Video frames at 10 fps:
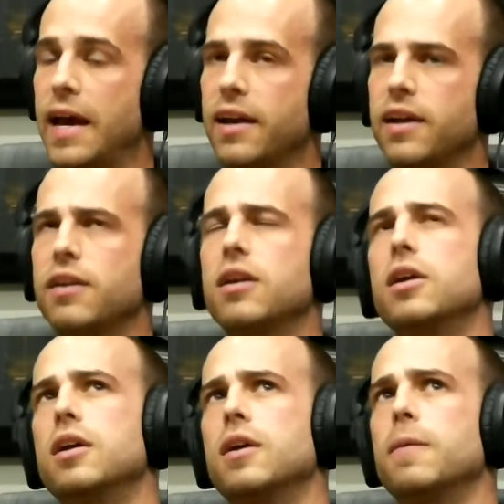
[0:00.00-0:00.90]
That had
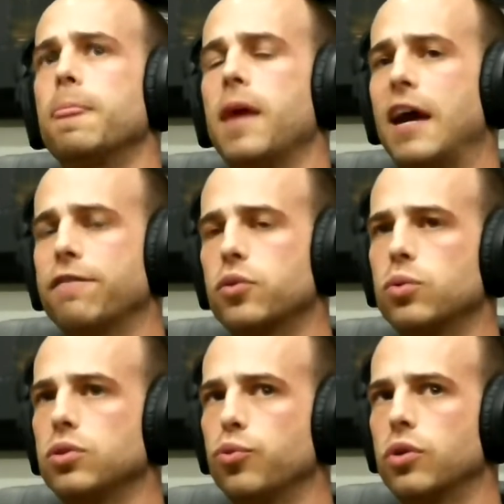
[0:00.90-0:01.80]
after
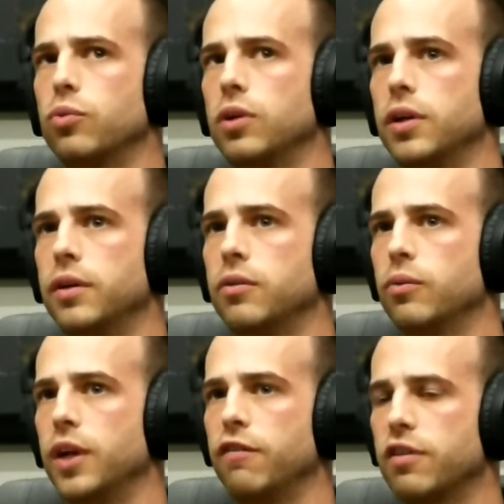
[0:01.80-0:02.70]
World War I,
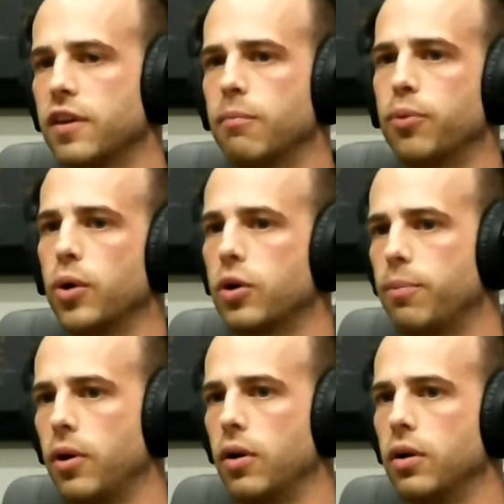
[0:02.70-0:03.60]
when everything broke
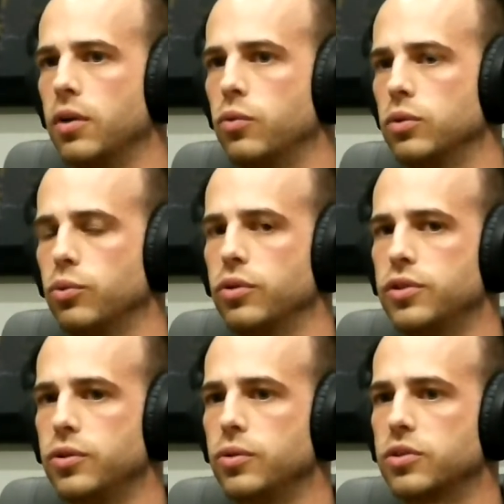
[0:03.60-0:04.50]
apart and World War
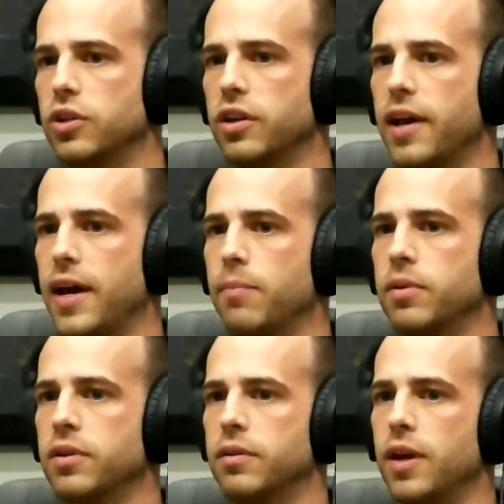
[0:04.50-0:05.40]
II started to
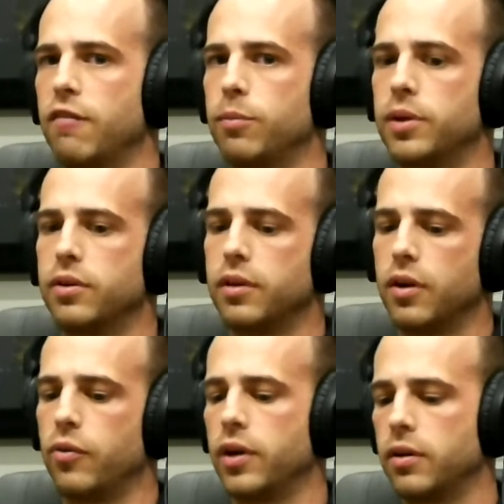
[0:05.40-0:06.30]
happen, and everybody
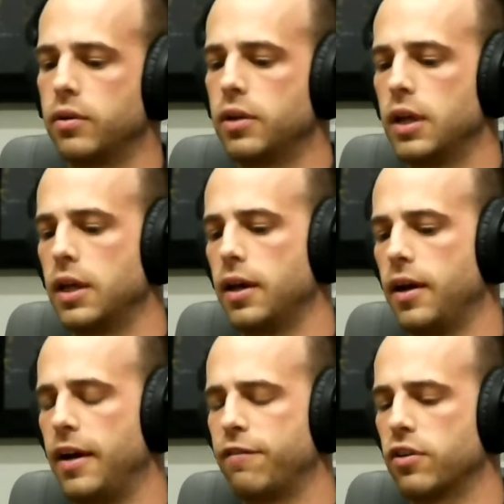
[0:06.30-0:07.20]
around
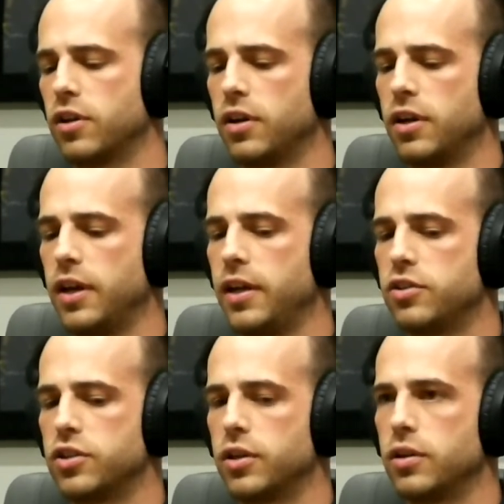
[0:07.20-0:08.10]
Africa and
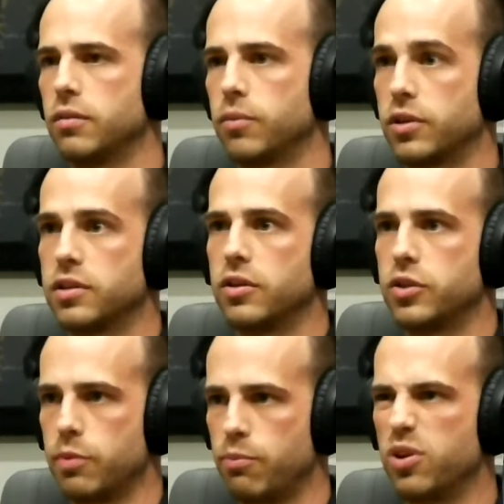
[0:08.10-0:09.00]
Asia, because that
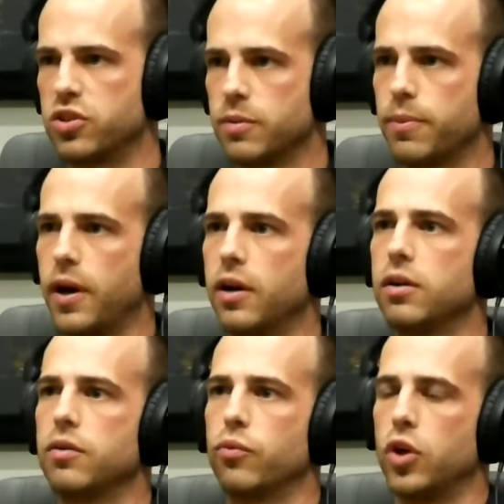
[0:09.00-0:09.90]
used to be British
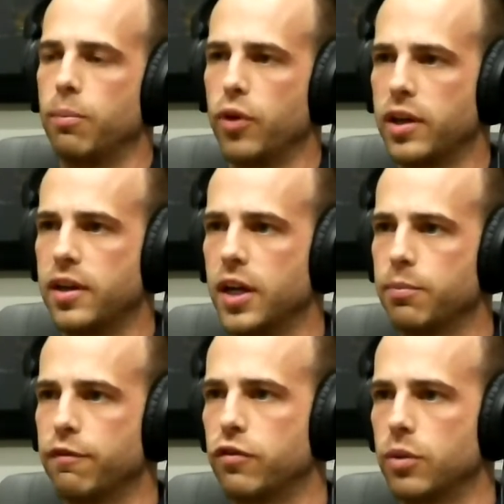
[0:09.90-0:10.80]
Empire, were all breaking up
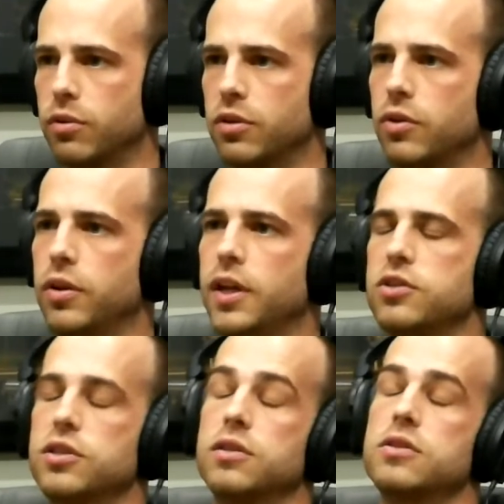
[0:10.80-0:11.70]
and forming their own
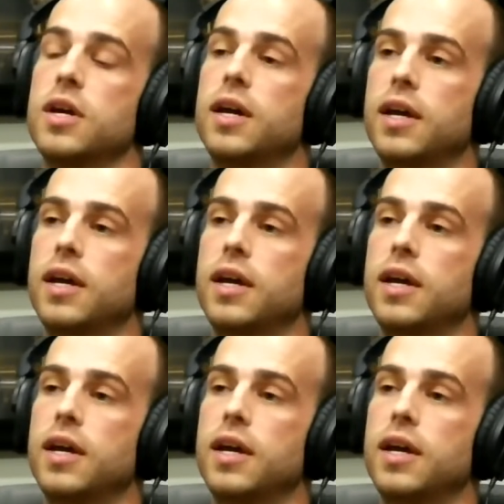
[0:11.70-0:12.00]
nations.